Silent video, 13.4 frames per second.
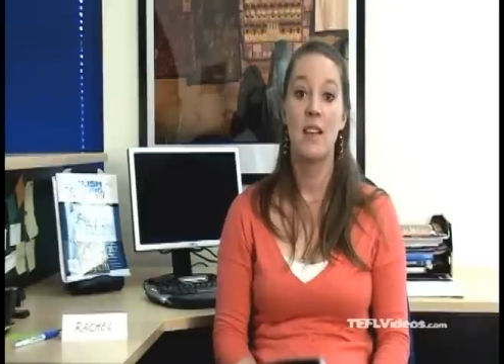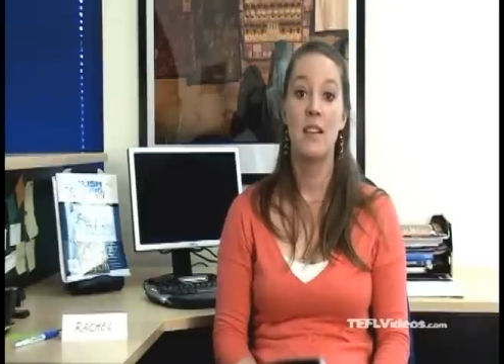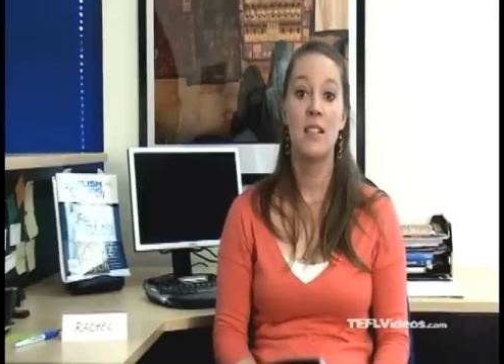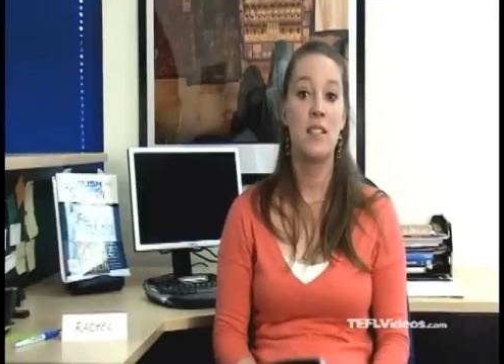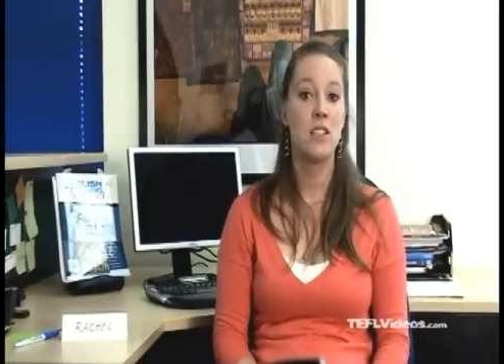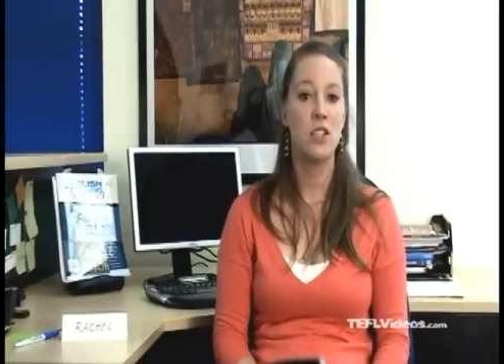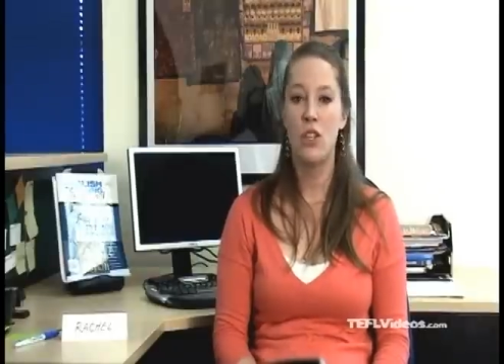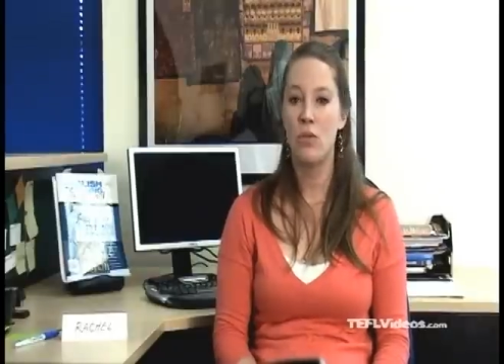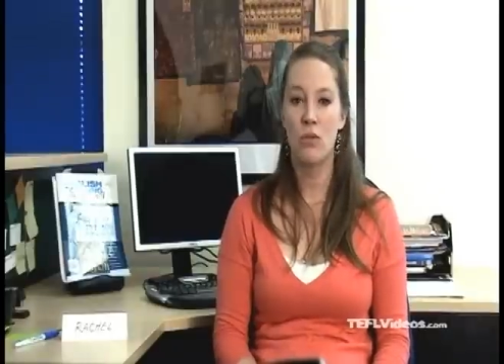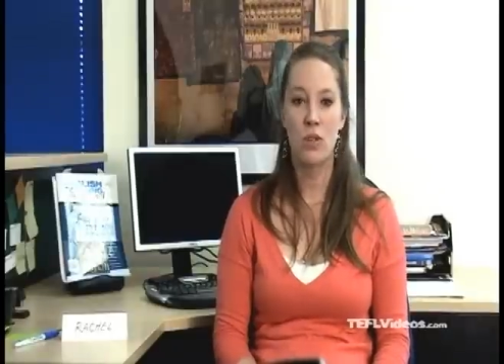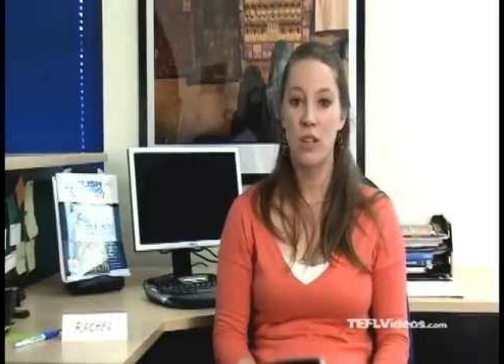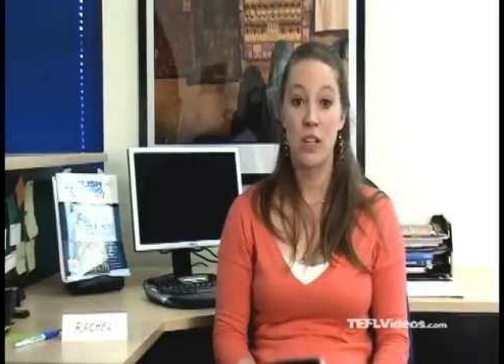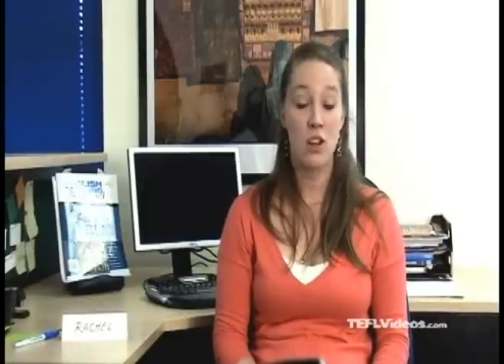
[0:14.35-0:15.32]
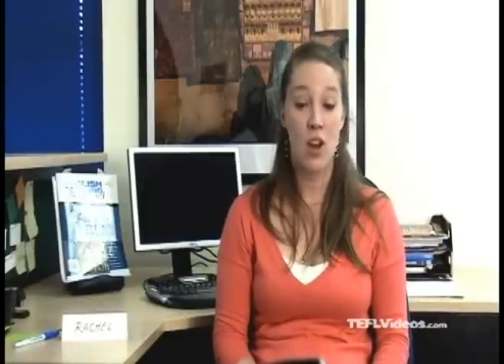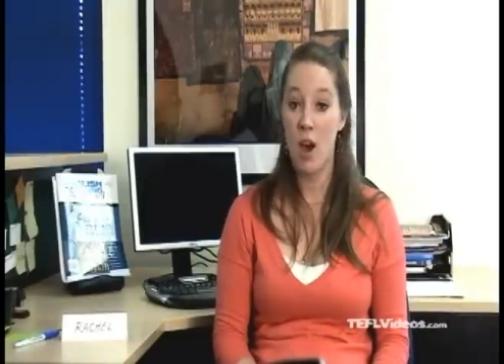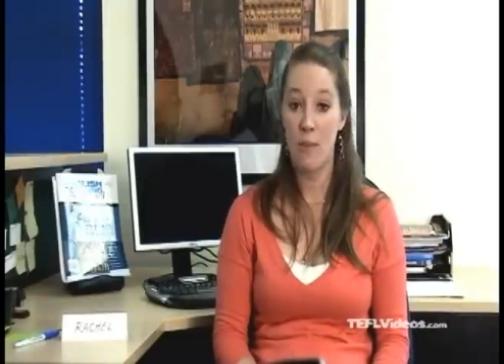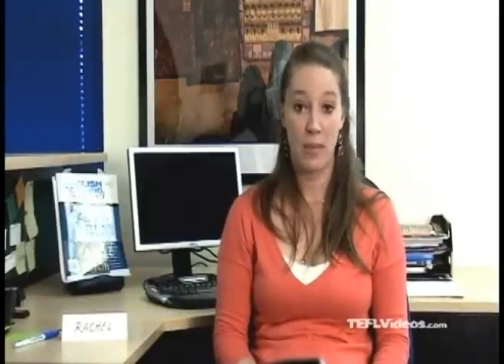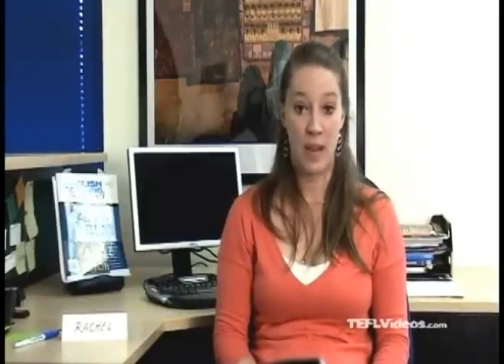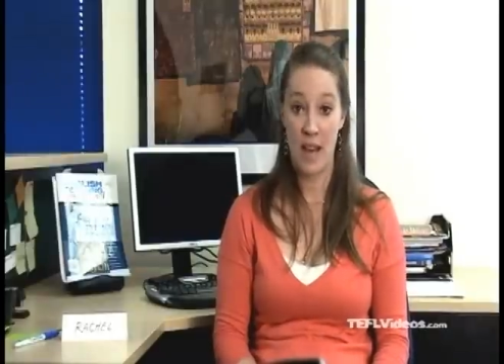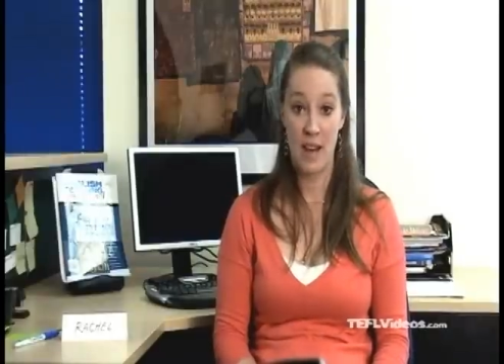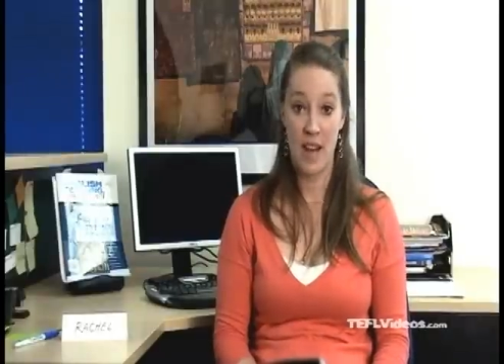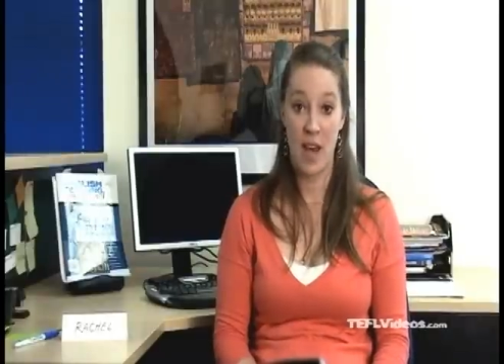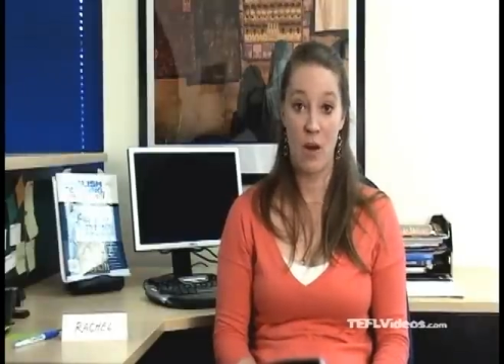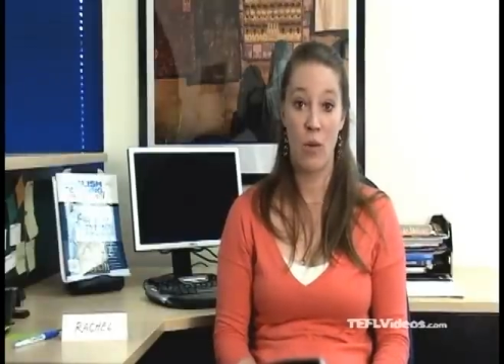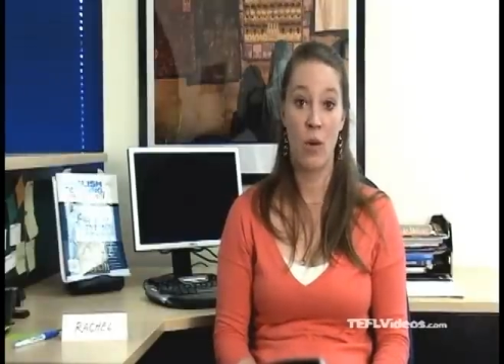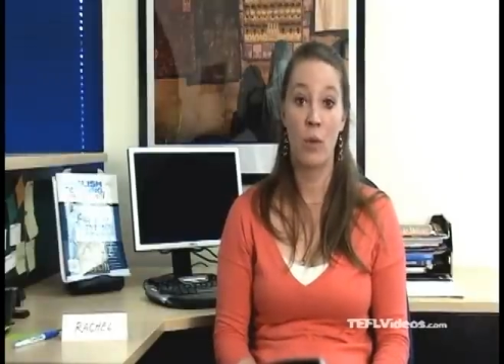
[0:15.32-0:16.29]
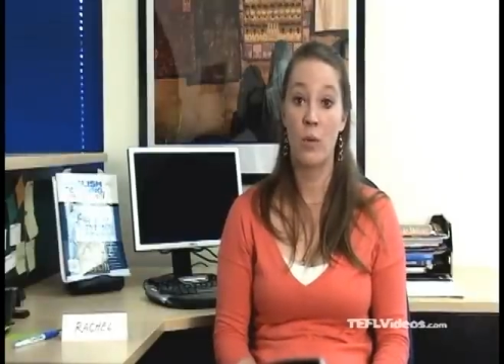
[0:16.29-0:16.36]
This is usually not planned
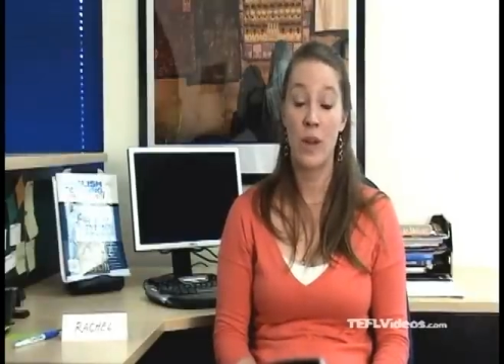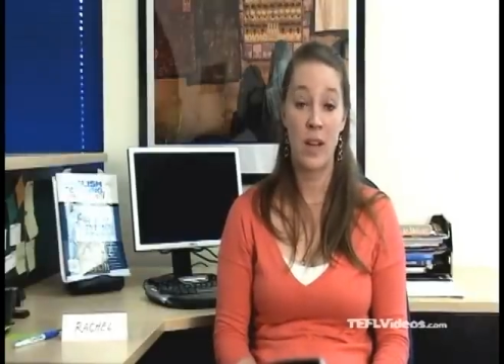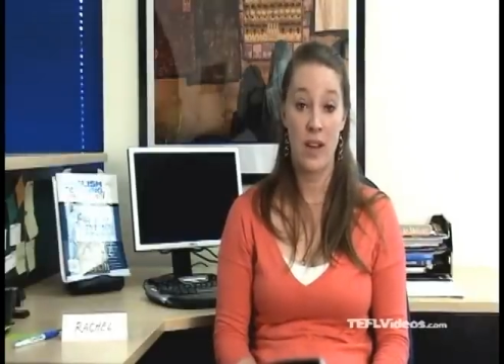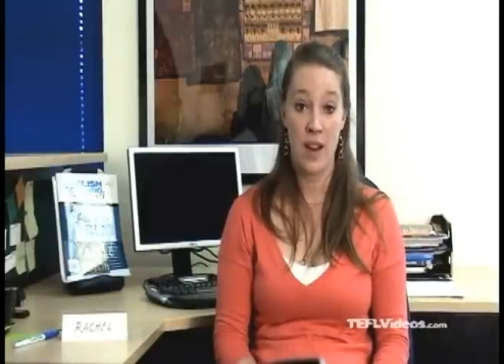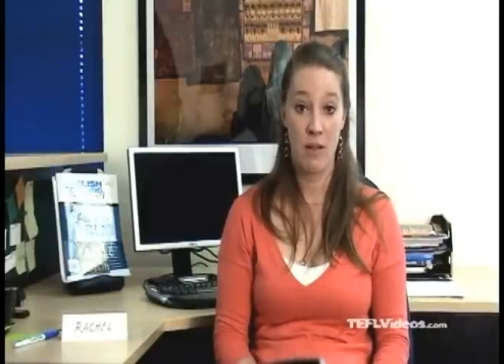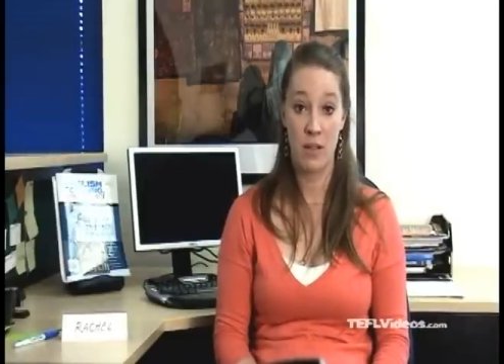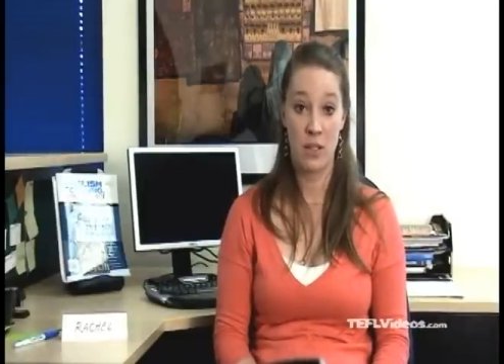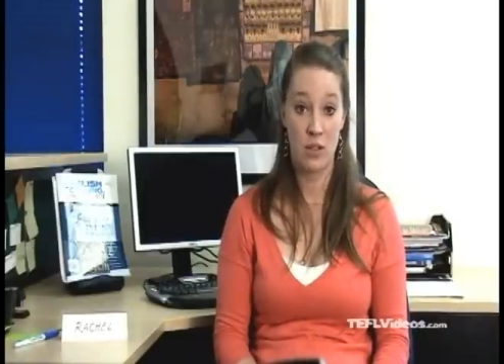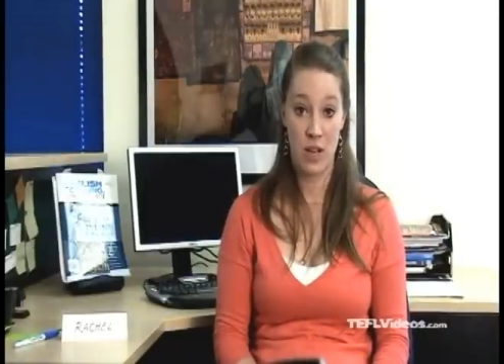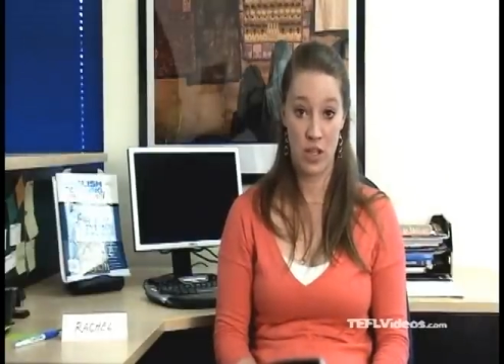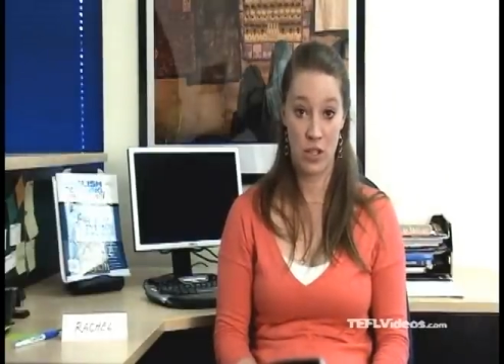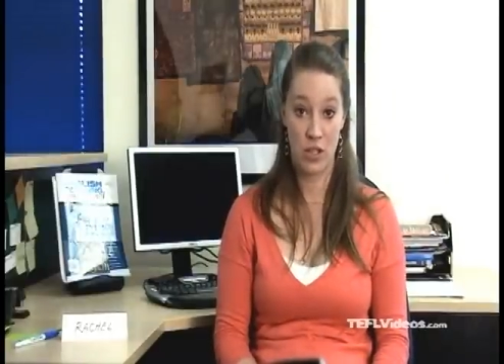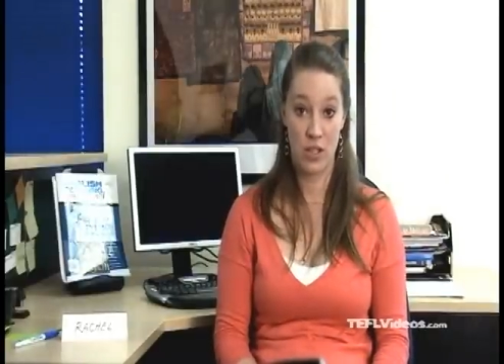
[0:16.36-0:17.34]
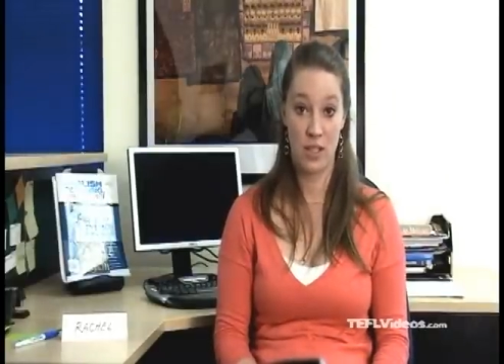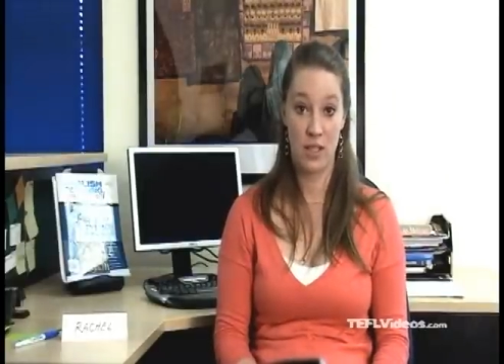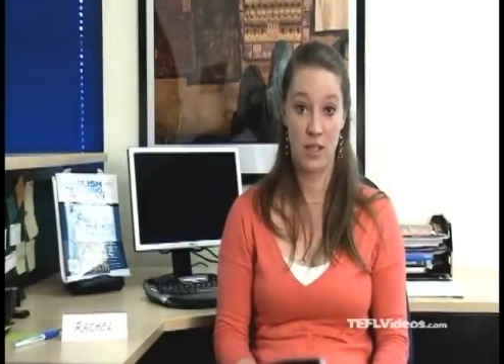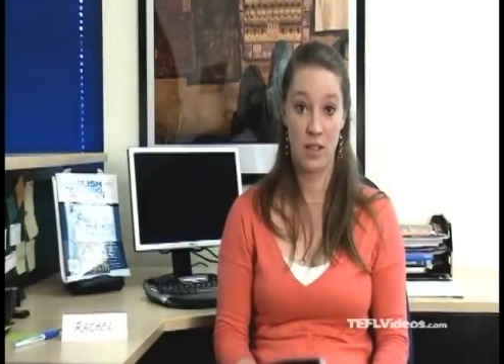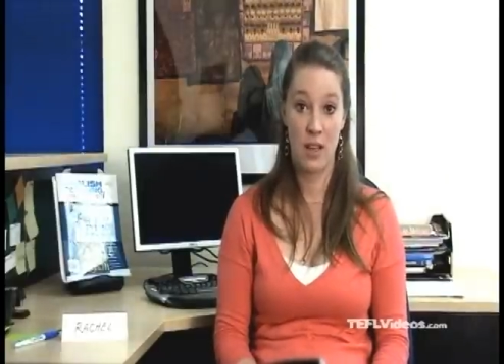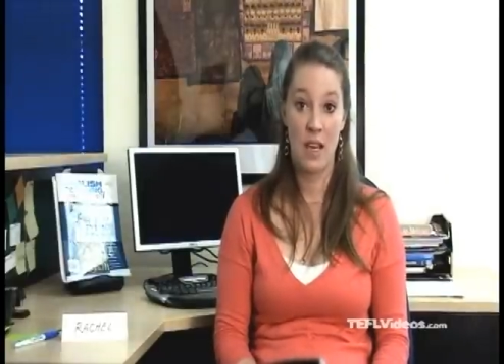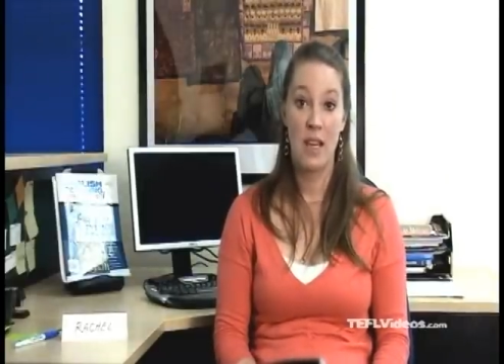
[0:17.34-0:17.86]
out or written out instructions.